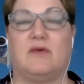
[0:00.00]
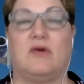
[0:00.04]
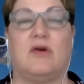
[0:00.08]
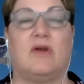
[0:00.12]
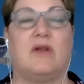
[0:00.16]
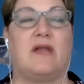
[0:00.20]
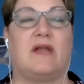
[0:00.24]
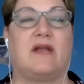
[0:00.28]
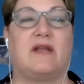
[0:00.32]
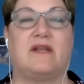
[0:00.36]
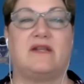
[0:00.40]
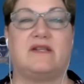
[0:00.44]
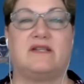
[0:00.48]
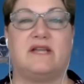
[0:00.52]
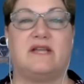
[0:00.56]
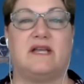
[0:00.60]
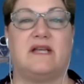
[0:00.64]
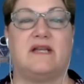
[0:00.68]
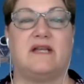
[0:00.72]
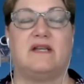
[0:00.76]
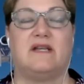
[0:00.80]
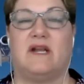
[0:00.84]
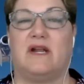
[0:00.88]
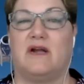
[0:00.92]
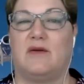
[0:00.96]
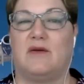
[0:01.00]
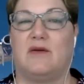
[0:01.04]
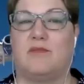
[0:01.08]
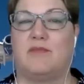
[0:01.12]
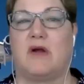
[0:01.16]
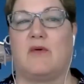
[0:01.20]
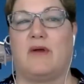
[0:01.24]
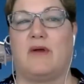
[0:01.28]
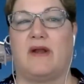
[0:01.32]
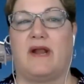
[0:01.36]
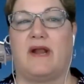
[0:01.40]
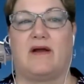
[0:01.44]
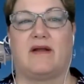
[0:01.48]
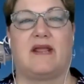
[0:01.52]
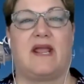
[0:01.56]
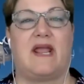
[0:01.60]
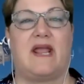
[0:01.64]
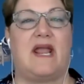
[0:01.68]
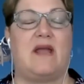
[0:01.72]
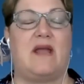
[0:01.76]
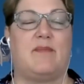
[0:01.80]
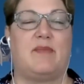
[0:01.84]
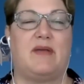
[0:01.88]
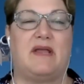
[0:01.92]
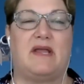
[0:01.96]
Well, like you said, you know, going out
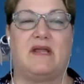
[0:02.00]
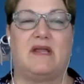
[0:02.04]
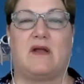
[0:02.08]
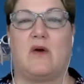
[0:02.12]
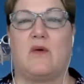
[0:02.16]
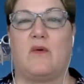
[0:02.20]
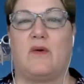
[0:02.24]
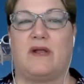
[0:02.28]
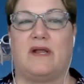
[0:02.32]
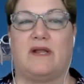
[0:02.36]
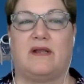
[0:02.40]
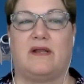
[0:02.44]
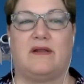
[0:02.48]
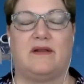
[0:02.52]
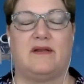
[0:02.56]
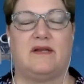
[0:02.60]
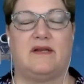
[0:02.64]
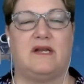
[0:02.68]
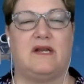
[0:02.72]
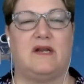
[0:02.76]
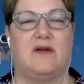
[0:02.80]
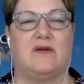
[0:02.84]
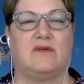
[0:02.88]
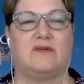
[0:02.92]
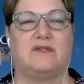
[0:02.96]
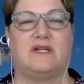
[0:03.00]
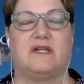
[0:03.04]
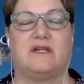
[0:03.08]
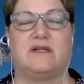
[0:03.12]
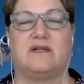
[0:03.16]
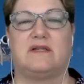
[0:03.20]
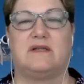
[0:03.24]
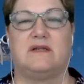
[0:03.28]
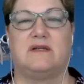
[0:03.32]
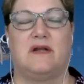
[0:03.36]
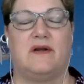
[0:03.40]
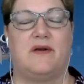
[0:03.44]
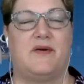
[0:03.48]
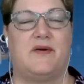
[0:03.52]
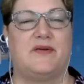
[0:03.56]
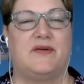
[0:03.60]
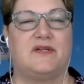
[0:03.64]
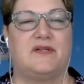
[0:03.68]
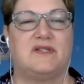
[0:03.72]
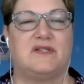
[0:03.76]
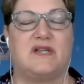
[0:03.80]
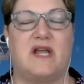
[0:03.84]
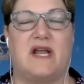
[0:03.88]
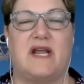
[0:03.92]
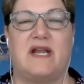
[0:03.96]
camping, going, you know, to
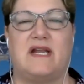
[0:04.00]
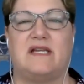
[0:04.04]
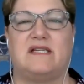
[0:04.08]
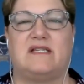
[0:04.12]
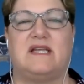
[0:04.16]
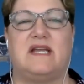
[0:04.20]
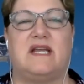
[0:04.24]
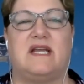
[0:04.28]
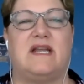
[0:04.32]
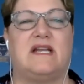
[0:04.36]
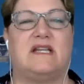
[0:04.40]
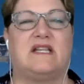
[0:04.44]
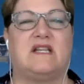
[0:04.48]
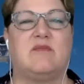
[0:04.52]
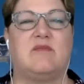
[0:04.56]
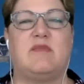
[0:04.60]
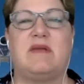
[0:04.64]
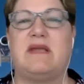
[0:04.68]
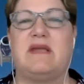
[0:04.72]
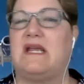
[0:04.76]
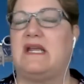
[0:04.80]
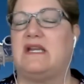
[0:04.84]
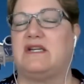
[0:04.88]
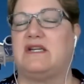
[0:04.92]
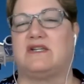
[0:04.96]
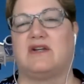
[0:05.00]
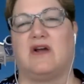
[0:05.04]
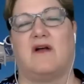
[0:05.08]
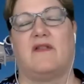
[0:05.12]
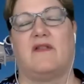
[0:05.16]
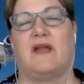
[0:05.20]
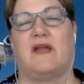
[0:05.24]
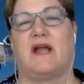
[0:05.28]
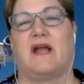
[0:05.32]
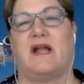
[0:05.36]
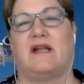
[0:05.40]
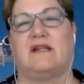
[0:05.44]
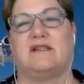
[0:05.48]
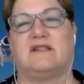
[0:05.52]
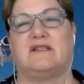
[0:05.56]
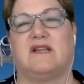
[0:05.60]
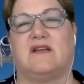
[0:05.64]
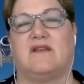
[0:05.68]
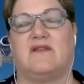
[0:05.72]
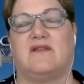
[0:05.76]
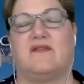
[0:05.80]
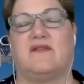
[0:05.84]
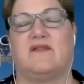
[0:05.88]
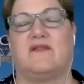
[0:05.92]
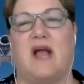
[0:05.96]
stay in a tent at the beach, all that kind of
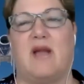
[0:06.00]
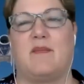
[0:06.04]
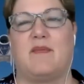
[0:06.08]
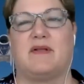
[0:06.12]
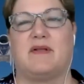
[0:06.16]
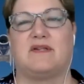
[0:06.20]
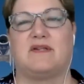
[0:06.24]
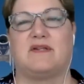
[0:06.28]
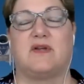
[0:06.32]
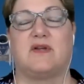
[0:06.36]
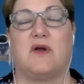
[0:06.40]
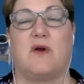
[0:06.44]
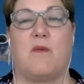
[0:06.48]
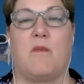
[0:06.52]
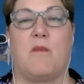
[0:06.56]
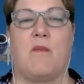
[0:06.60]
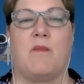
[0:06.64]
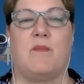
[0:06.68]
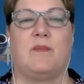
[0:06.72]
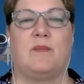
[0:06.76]
stuff that happens. Yeah. So.